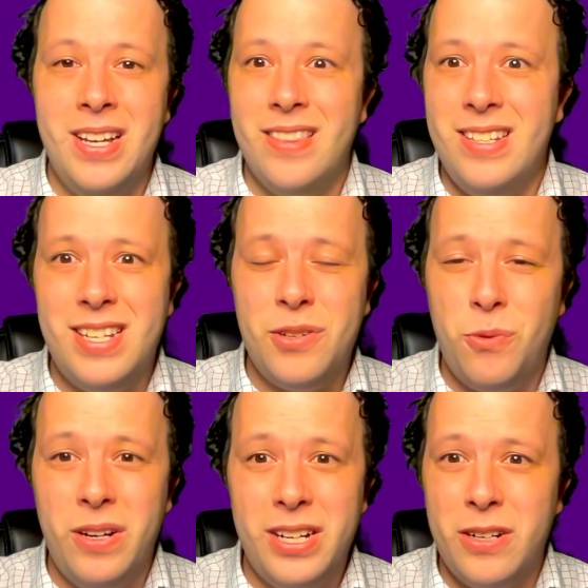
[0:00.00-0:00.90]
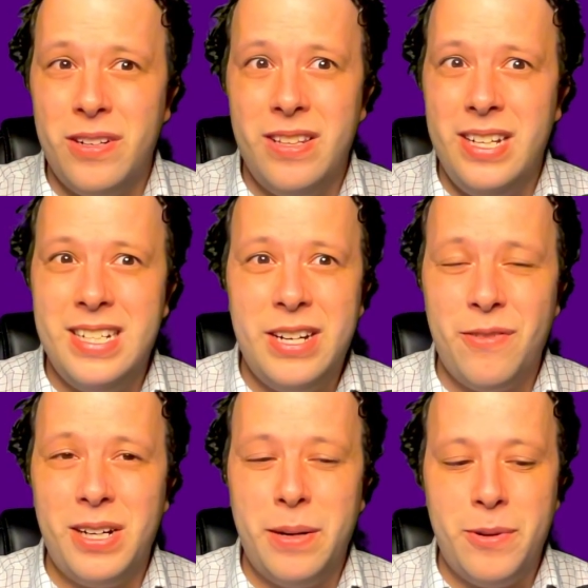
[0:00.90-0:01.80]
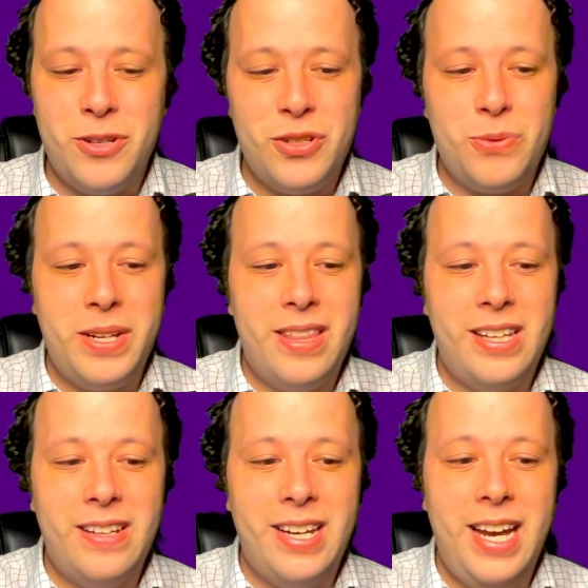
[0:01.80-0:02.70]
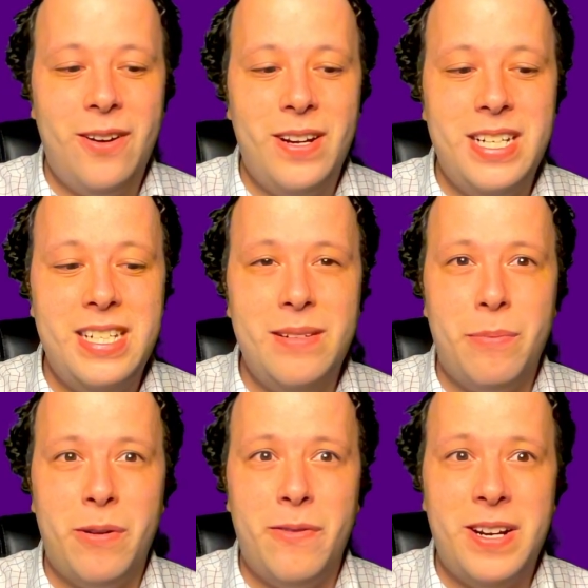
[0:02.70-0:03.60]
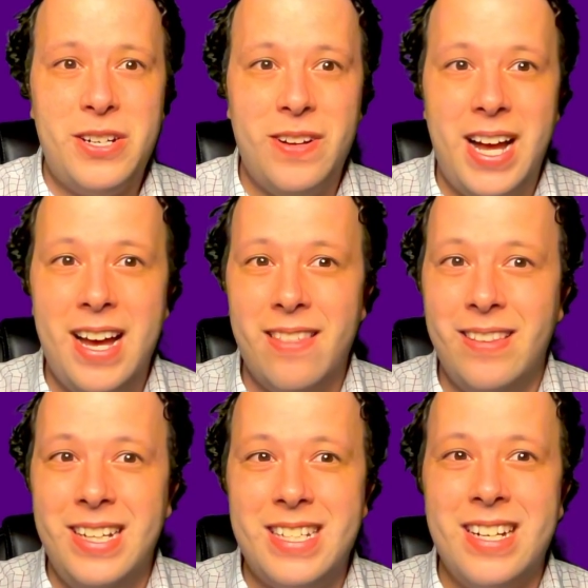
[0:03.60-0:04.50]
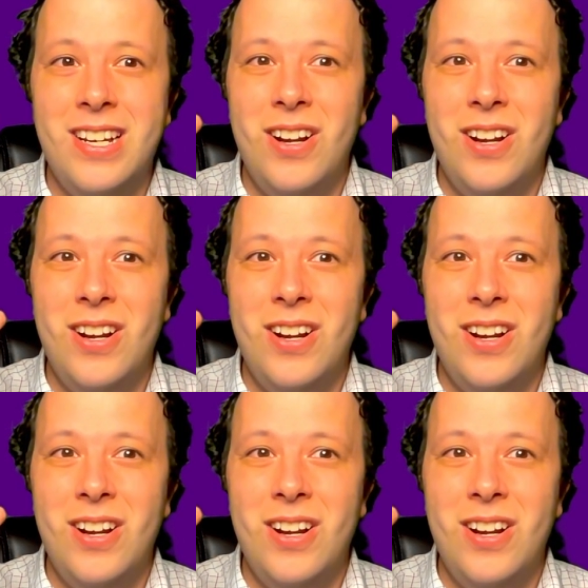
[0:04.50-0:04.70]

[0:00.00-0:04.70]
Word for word: This is what your these different commercials when you think of Gatorades and professional athletes